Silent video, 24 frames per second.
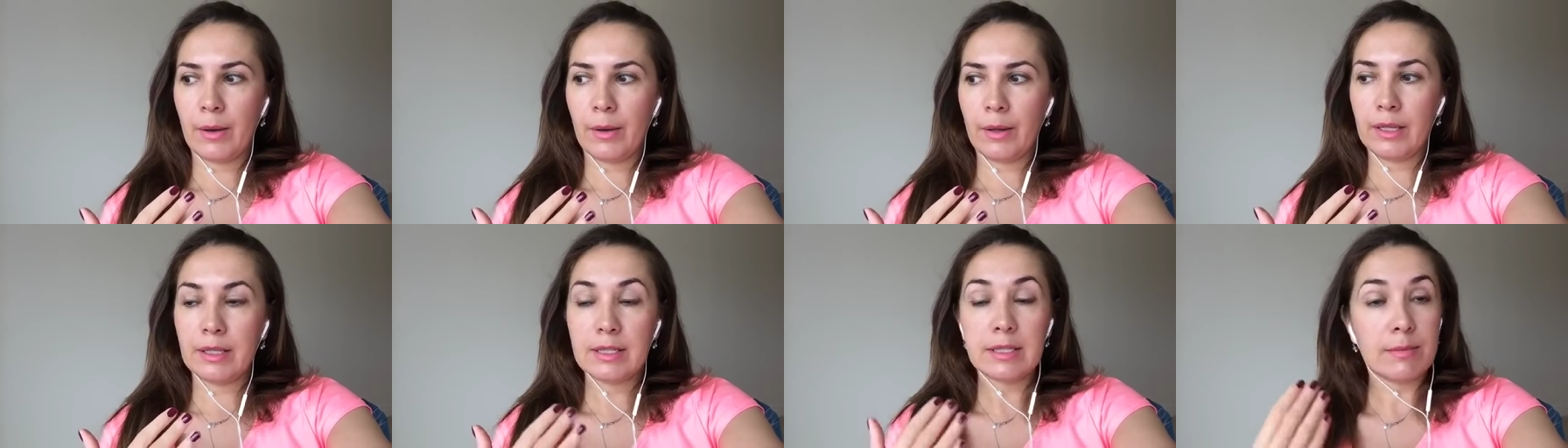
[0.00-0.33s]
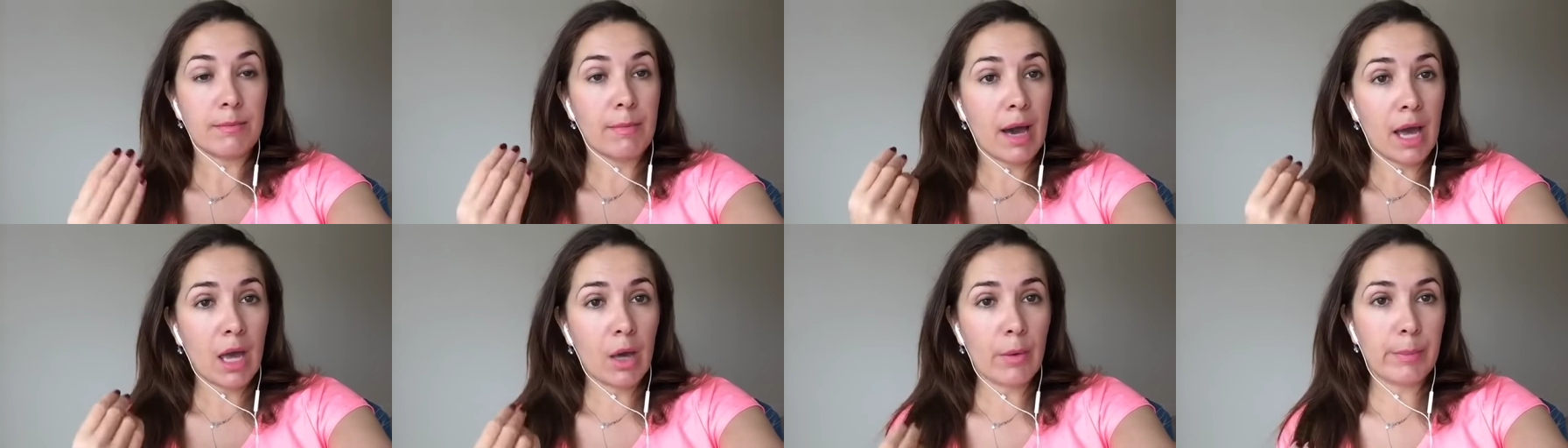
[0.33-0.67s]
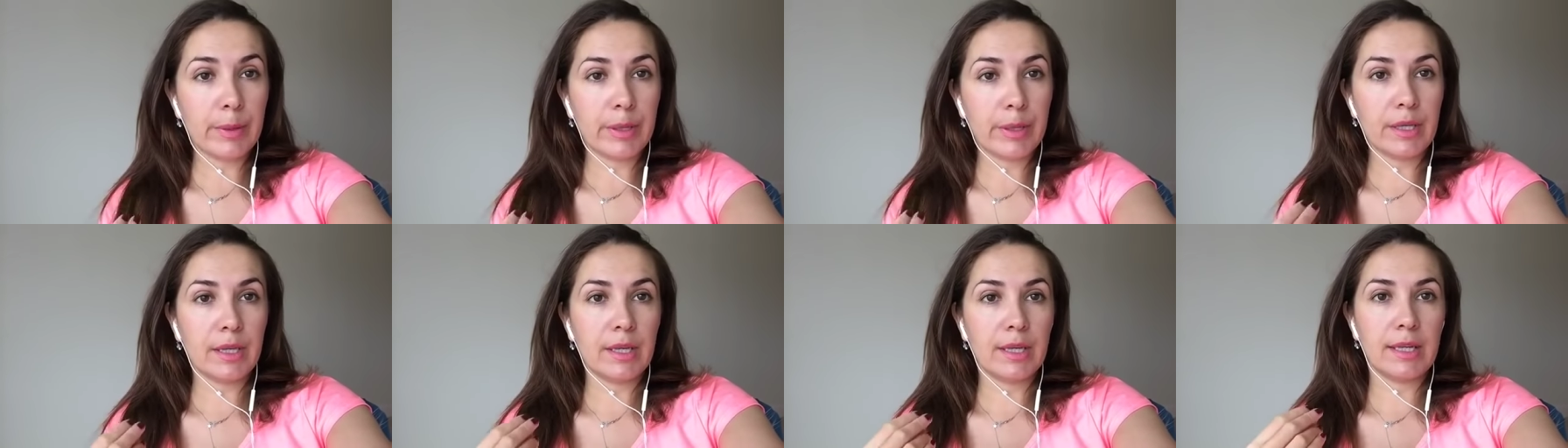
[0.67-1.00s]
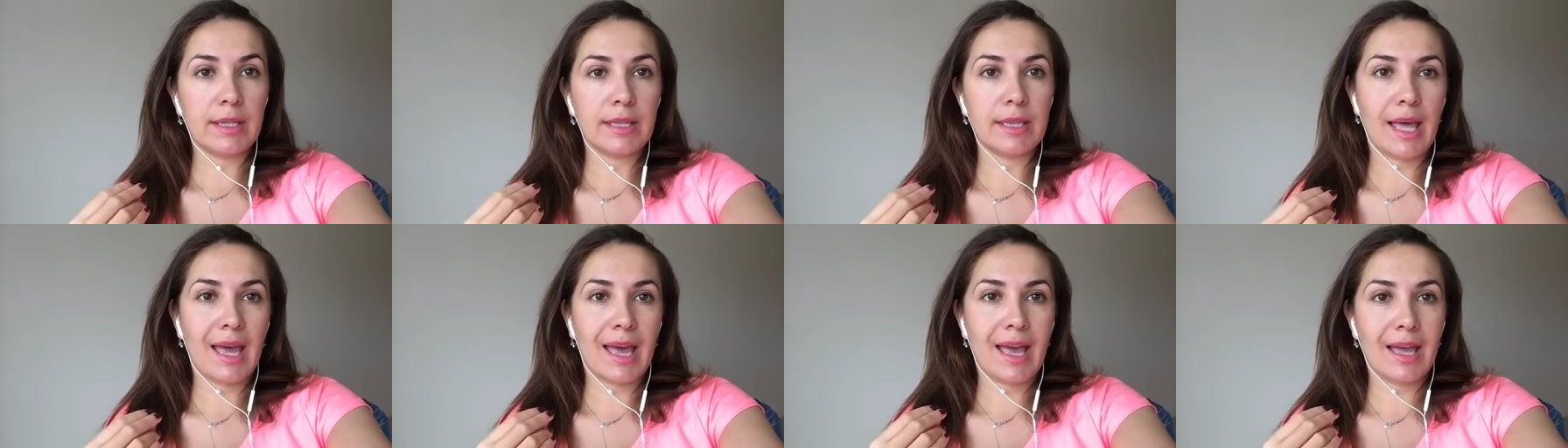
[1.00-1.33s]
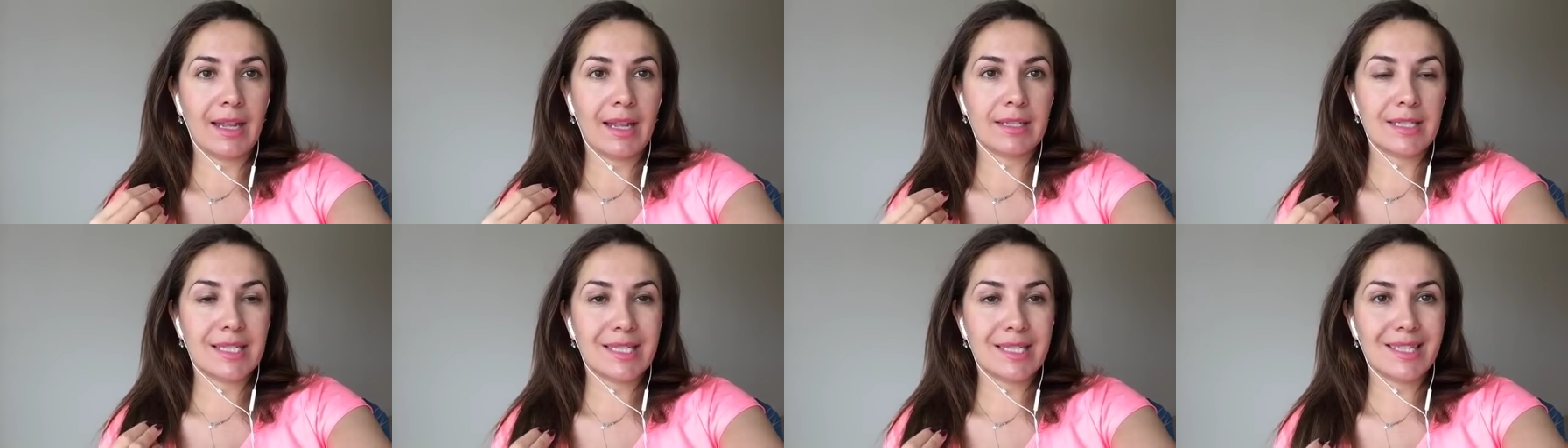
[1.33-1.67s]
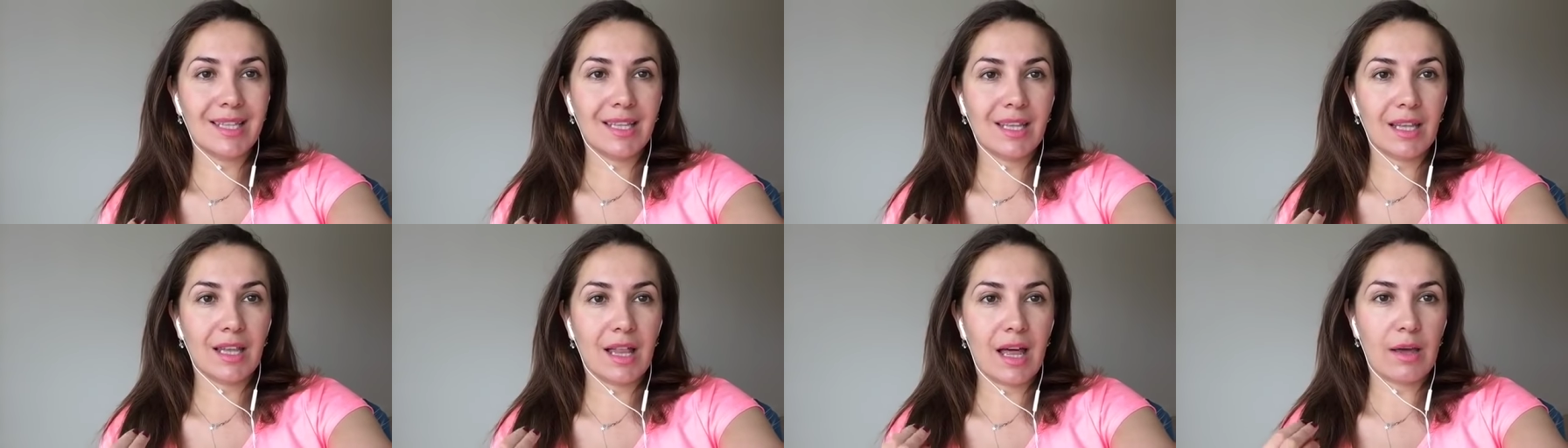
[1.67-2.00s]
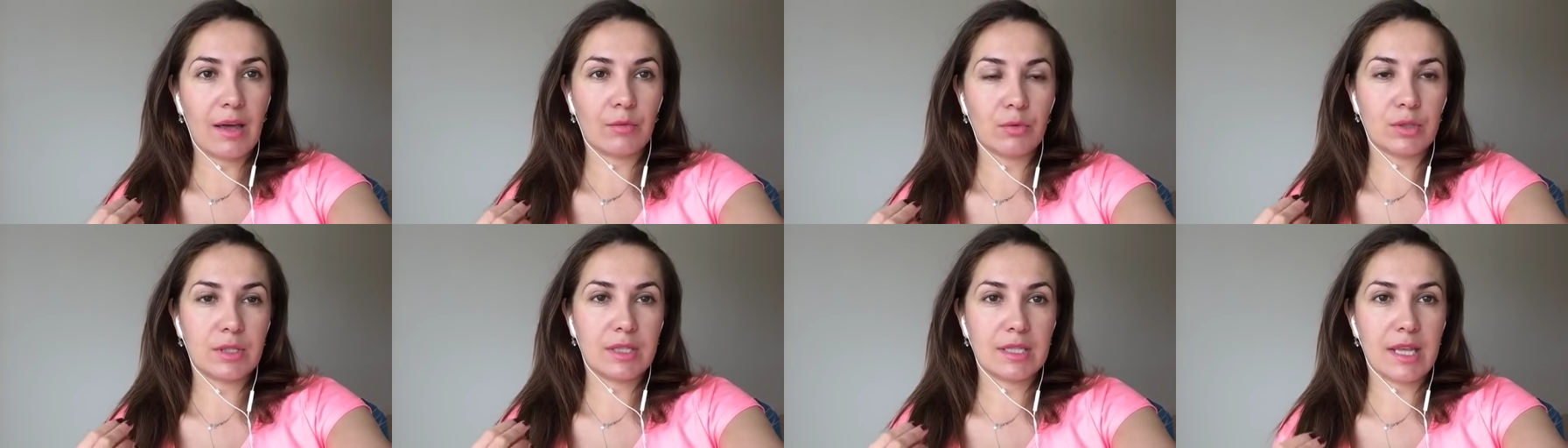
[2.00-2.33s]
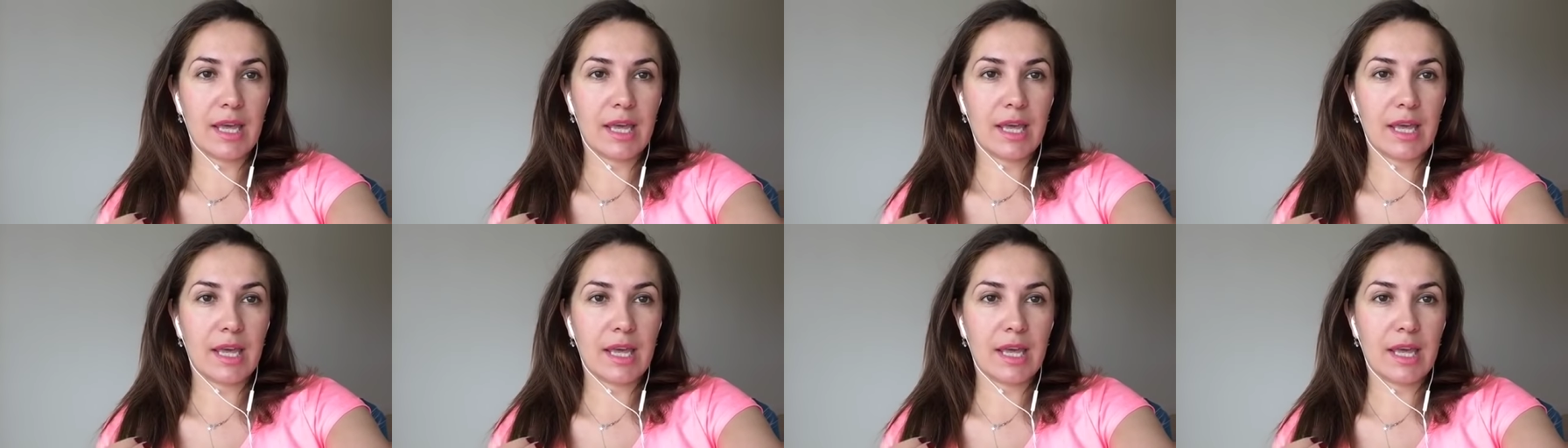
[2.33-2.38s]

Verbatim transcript: it's my opinion that still I would